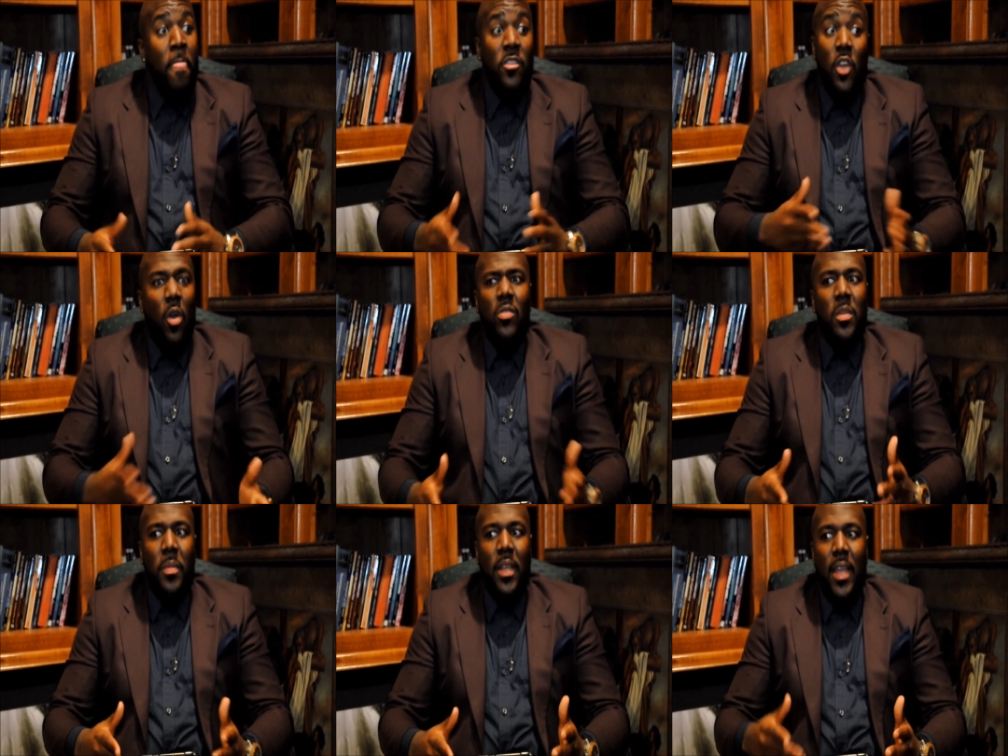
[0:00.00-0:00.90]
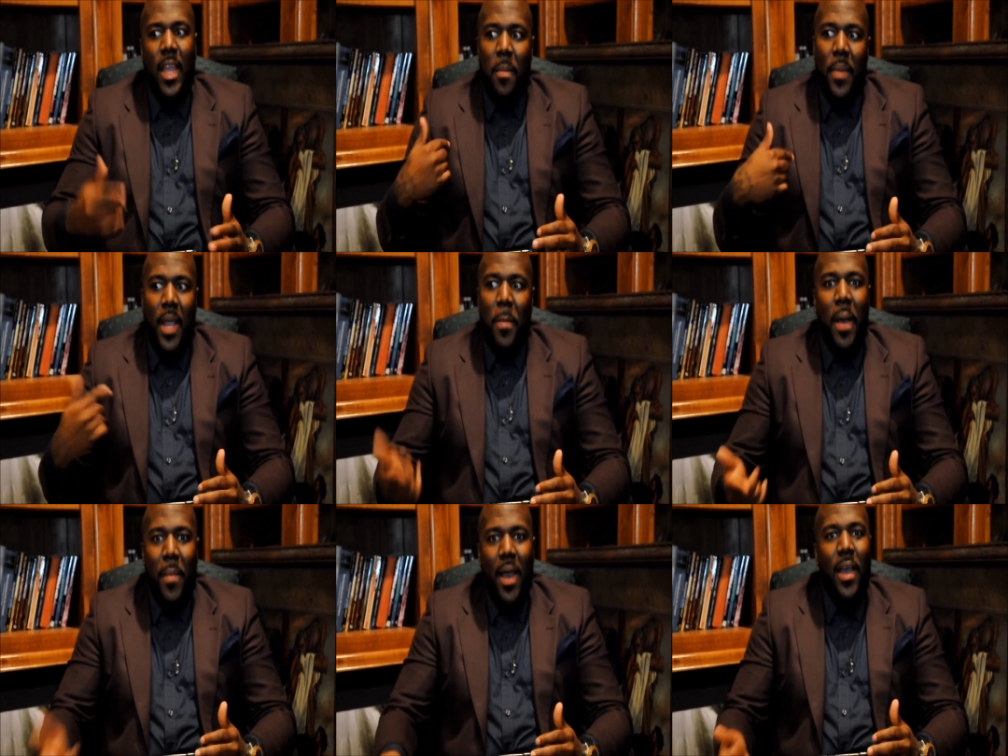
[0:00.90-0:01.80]
So ultimately, in the back of my
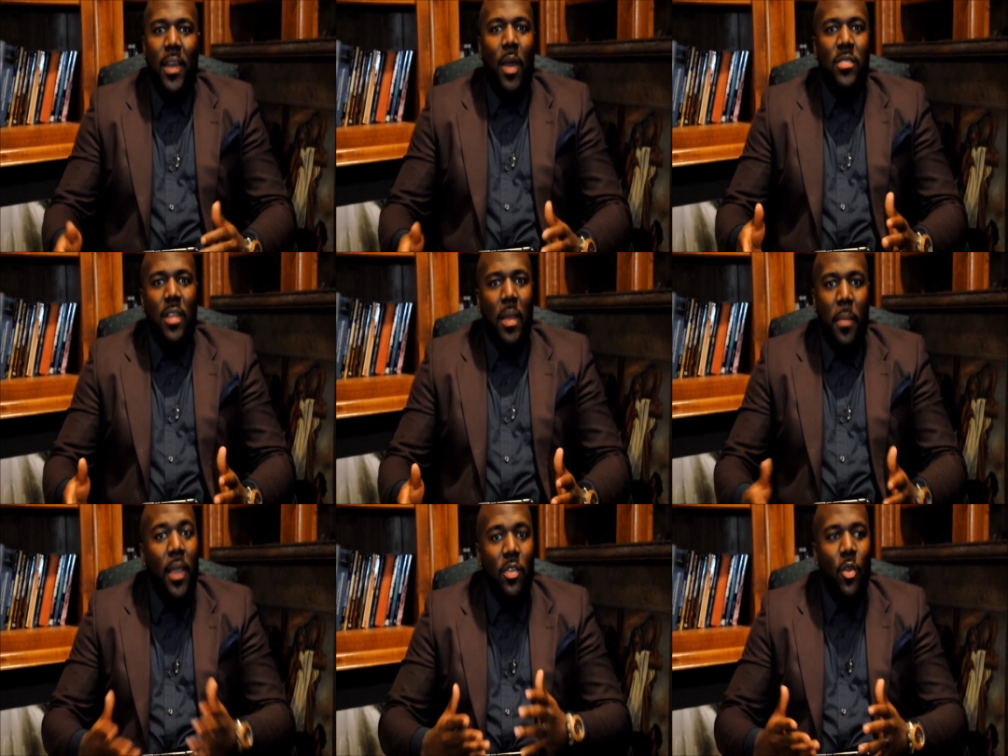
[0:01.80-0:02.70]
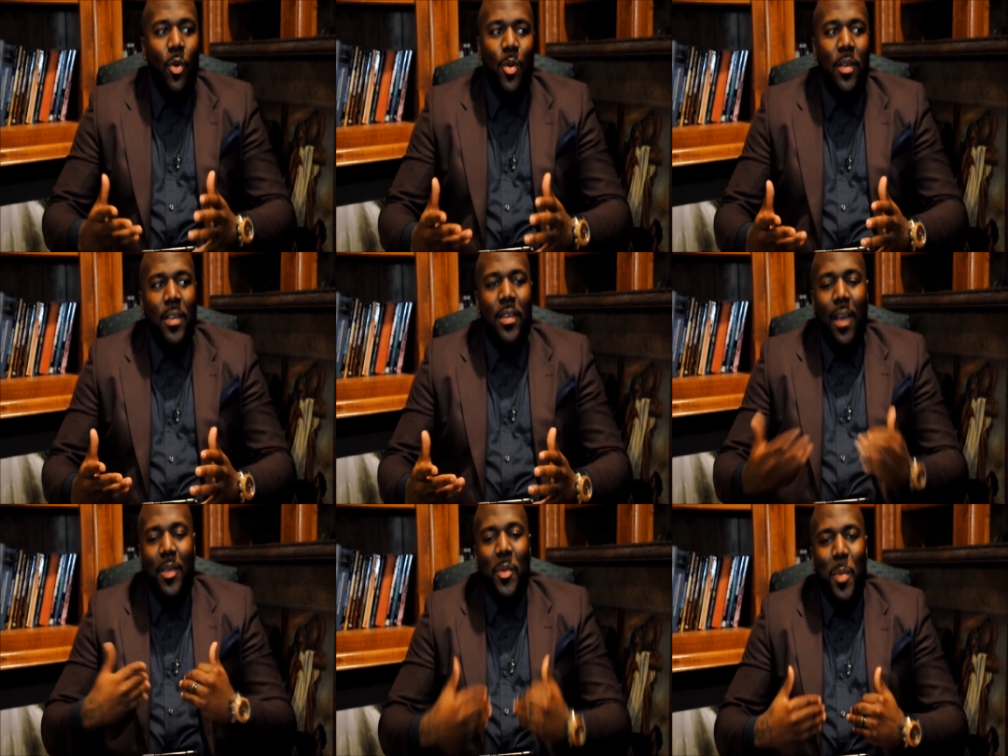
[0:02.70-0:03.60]
mind, I was like, man, you know,
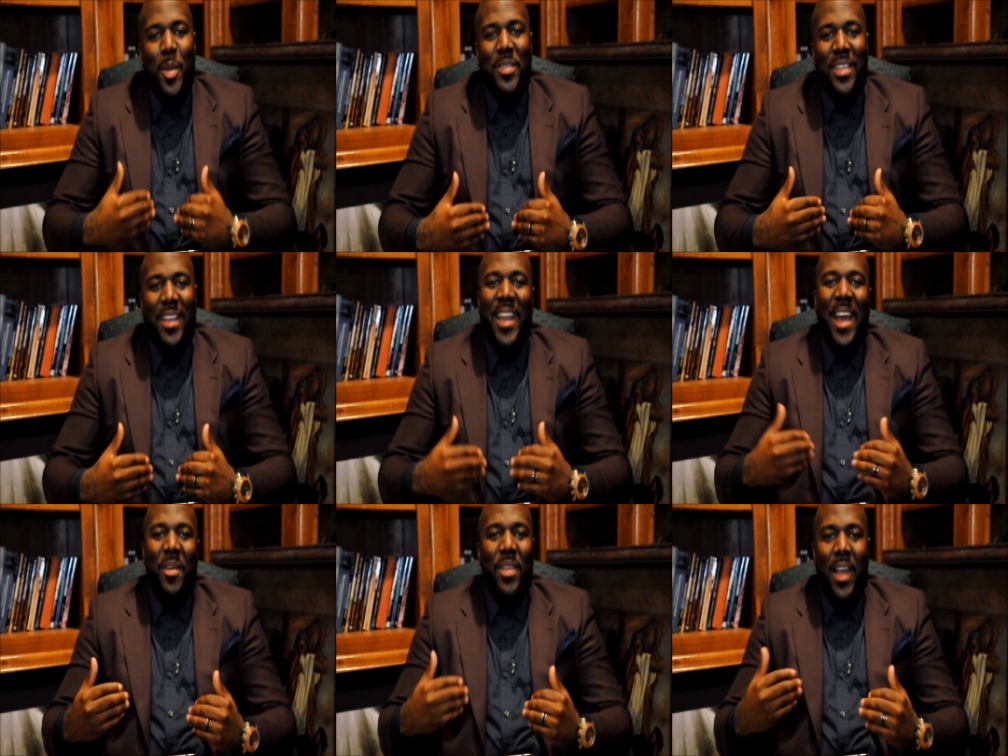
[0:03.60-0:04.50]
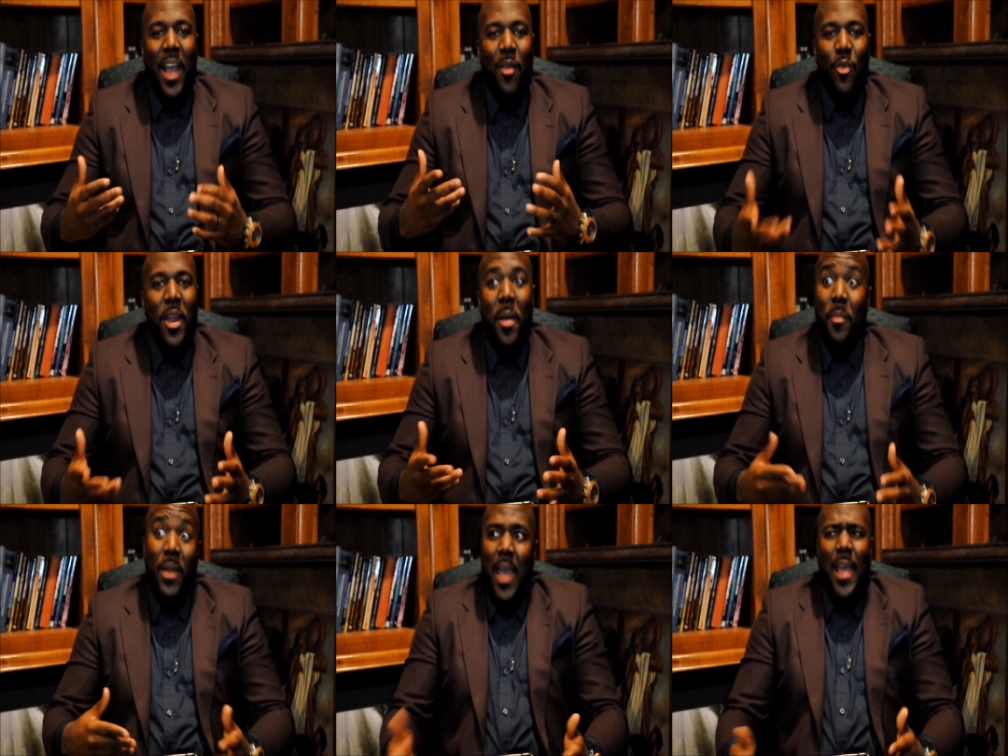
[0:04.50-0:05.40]
I do music, and I rap,
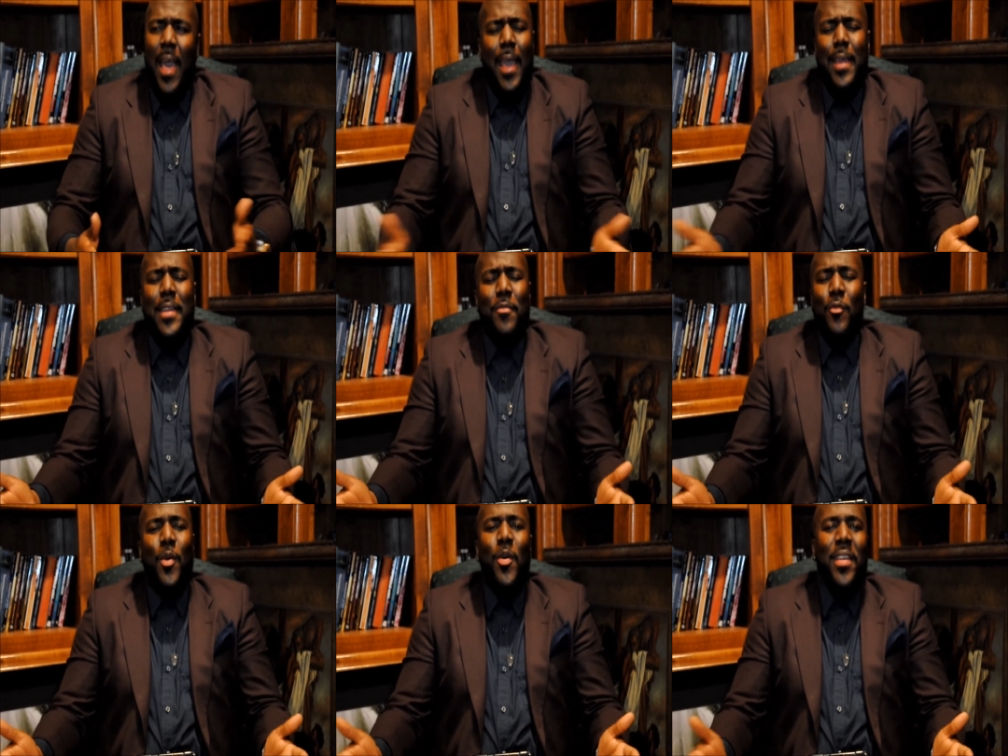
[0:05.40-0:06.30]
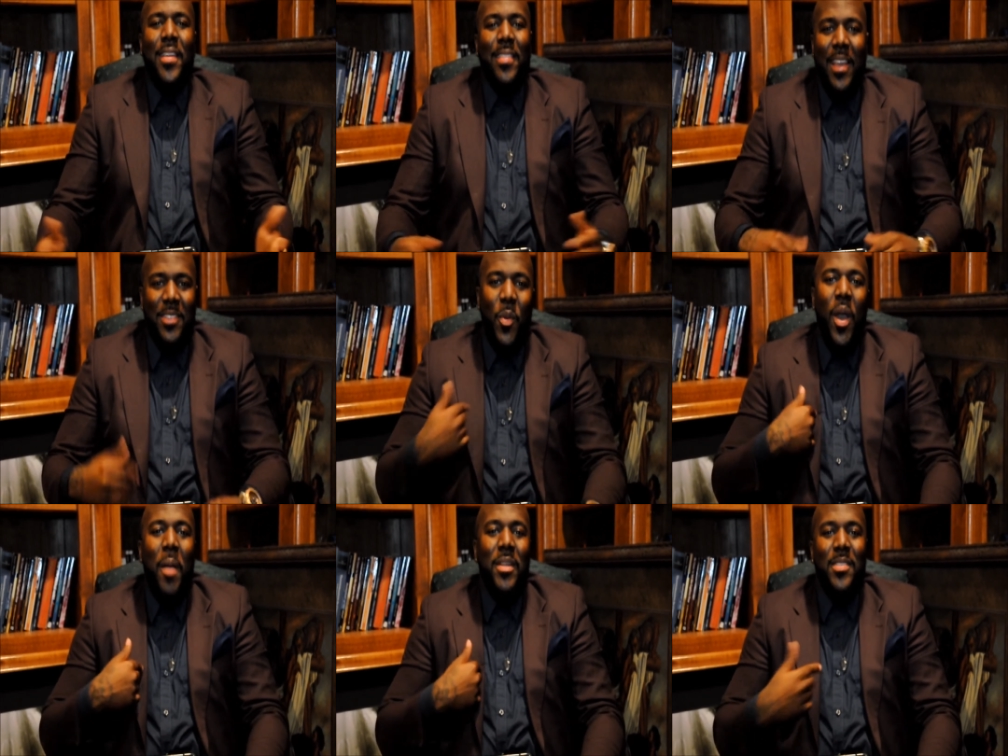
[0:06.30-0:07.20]
but I hadn't even recorded anything, so
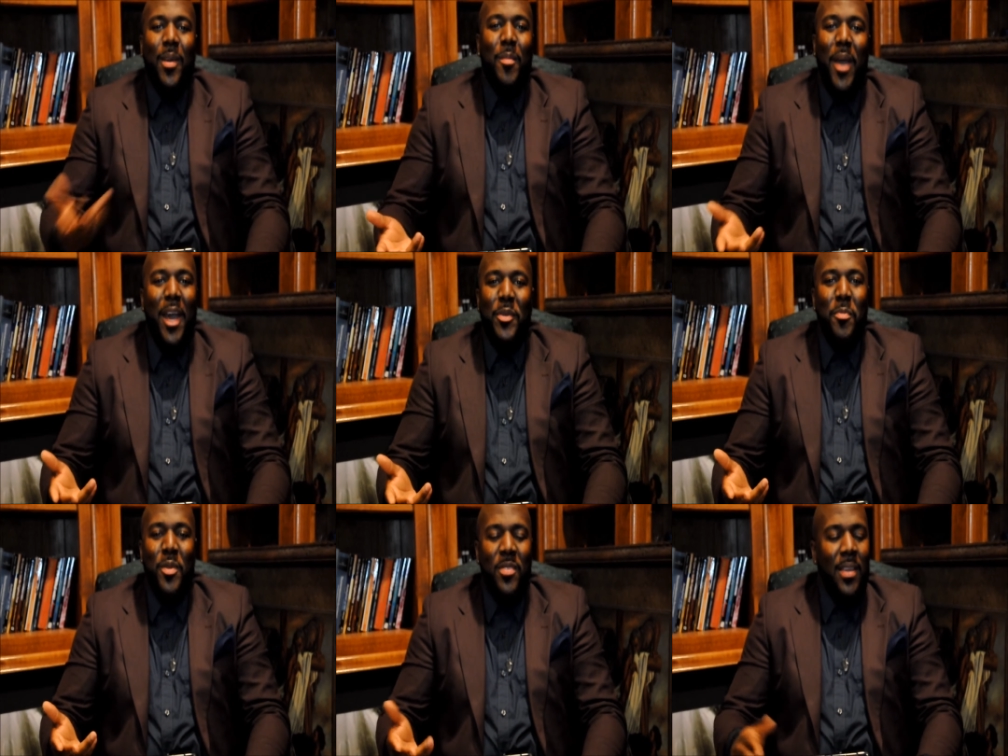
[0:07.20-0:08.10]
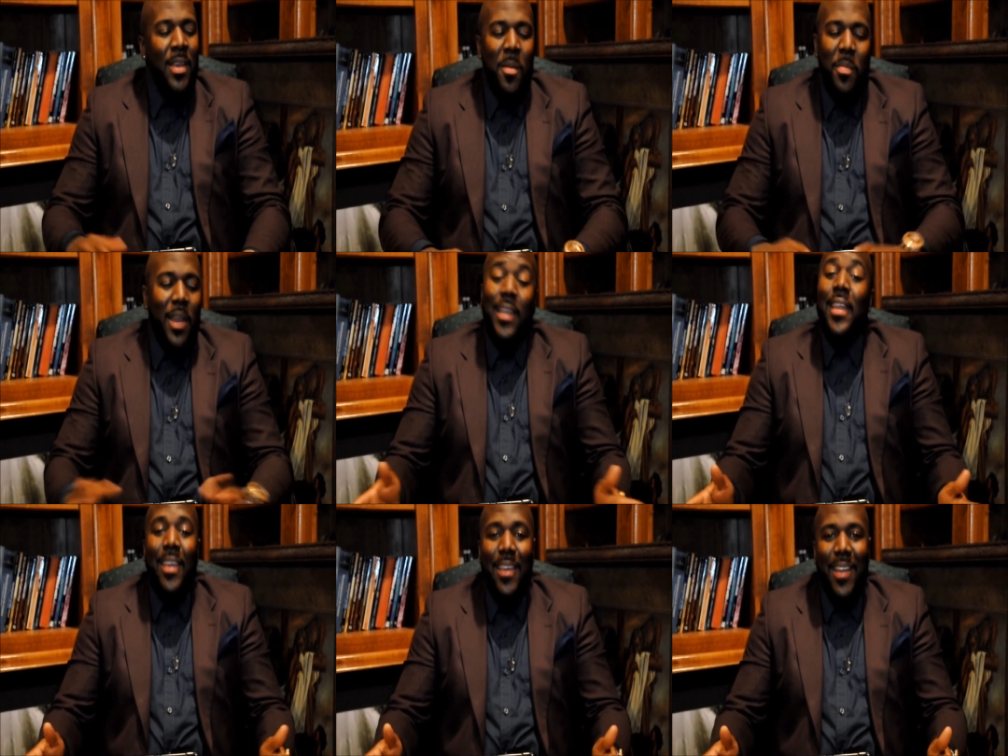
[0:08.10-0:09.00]
why am I talking about I do music? But I
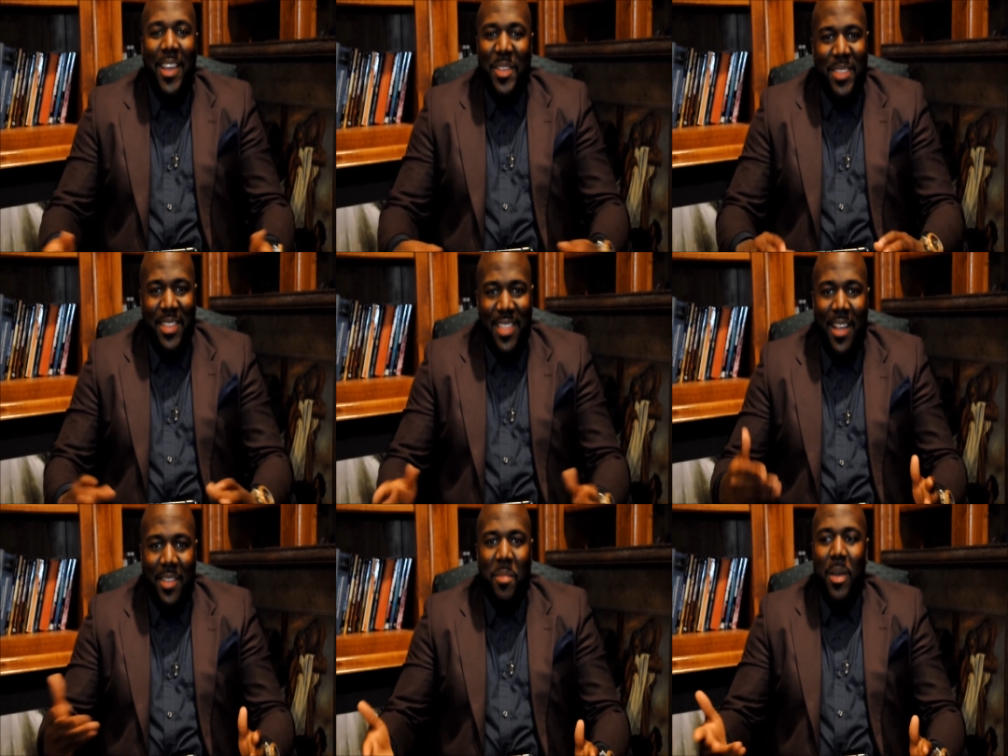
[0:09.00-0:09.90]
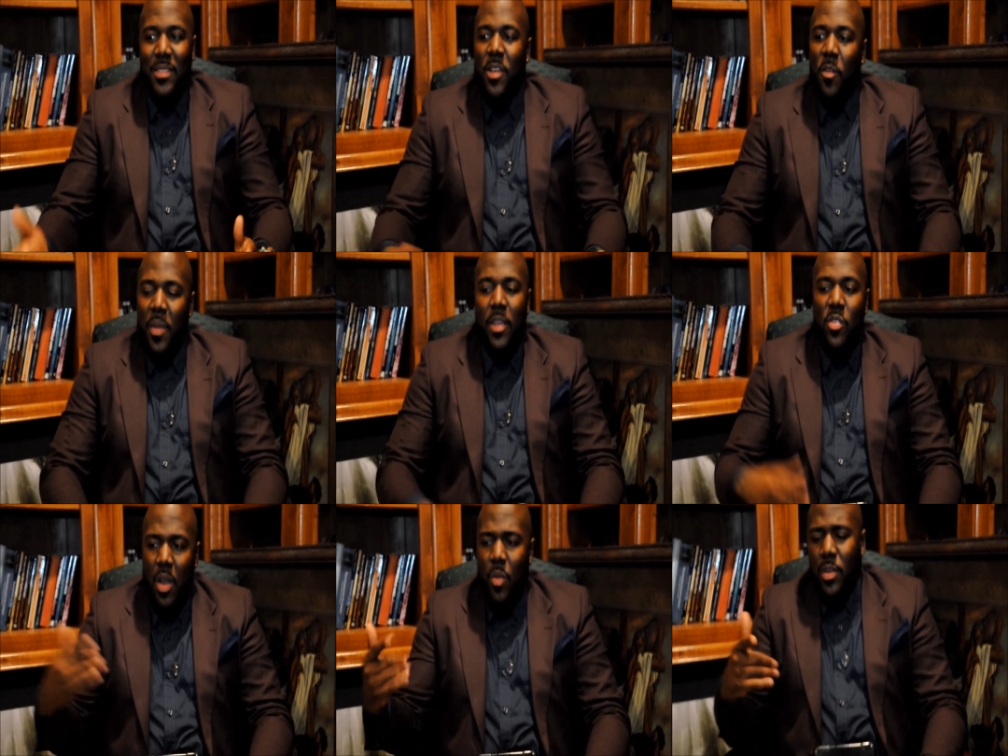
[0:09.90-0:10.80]
did. I used to think to myself, man, you
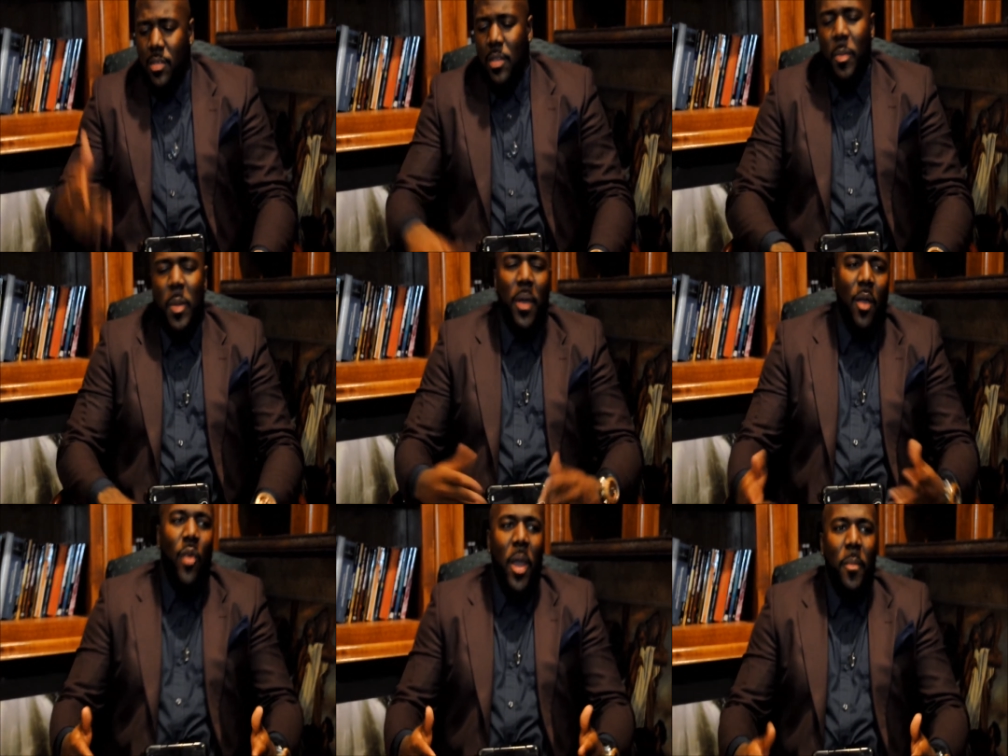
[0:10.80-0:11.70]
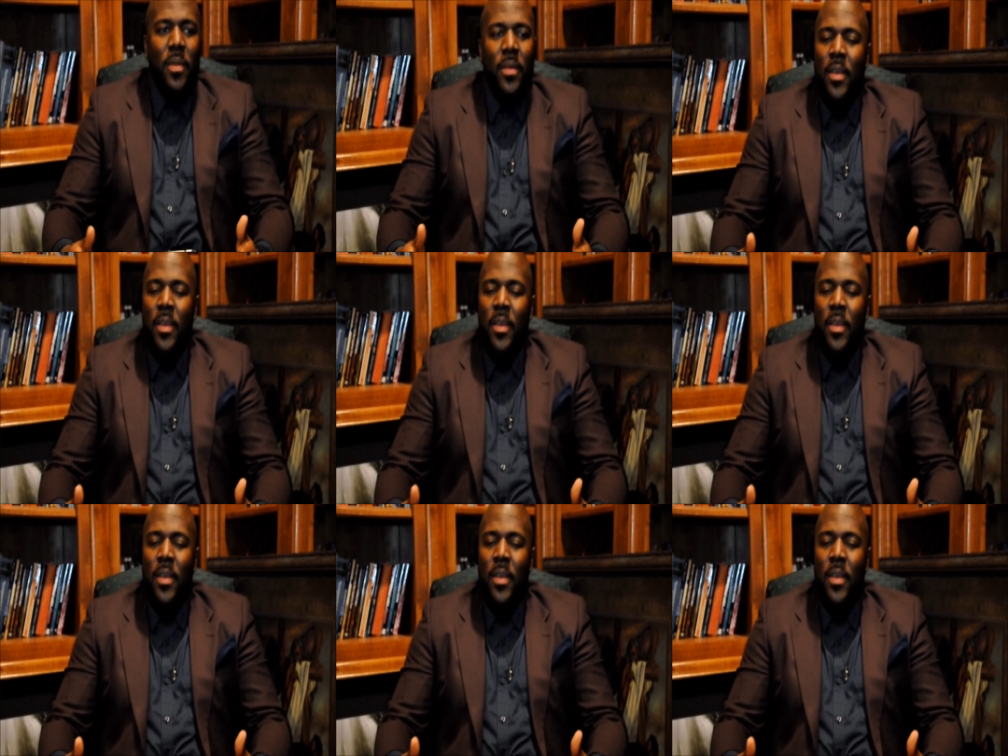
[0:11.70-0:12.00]
know, I want to tell people I rapping,